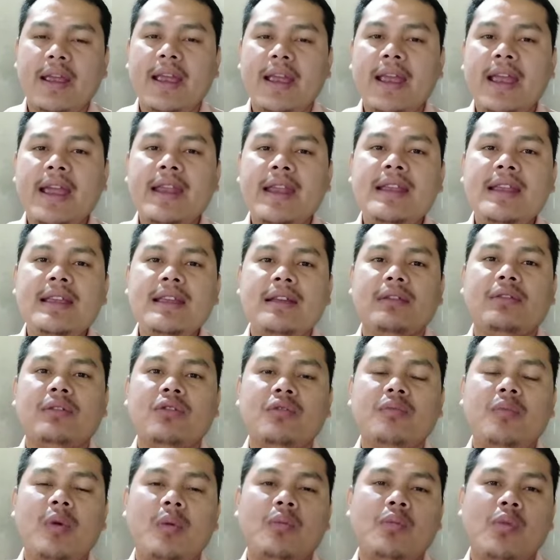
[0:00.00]
Any
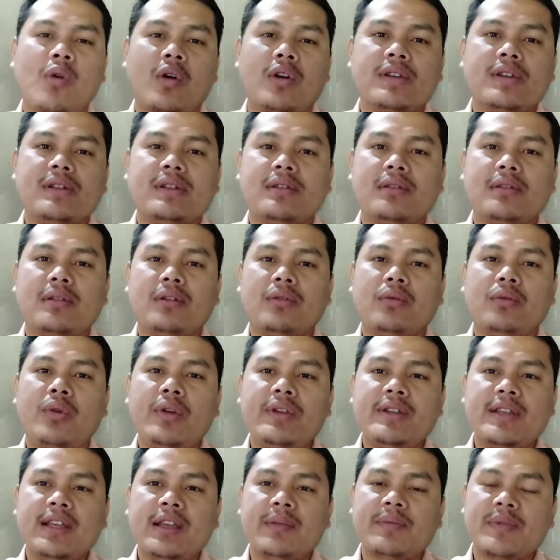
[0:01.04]
group of words
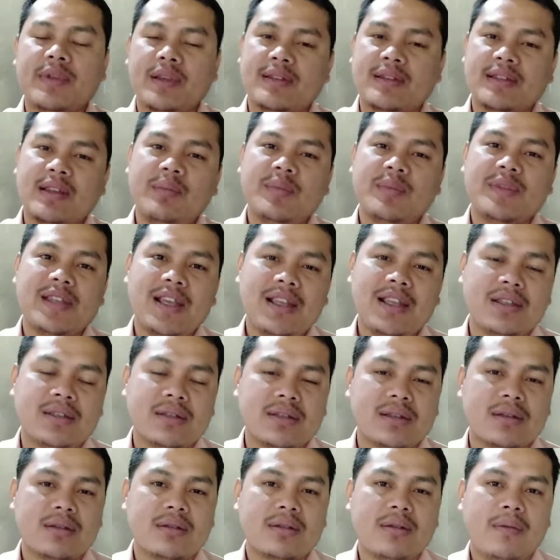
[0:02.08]
which gives us some
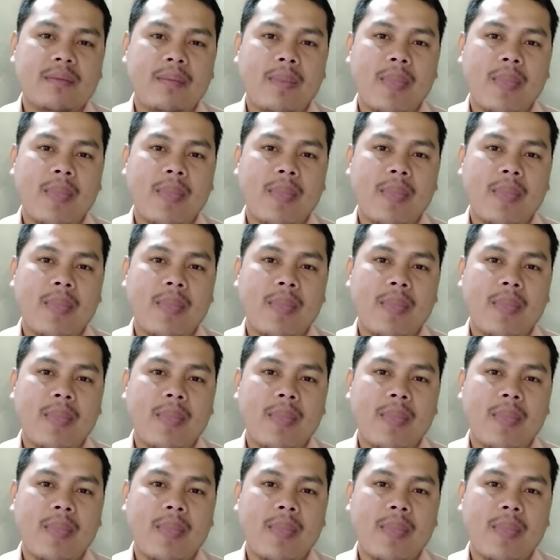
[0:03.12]
sense,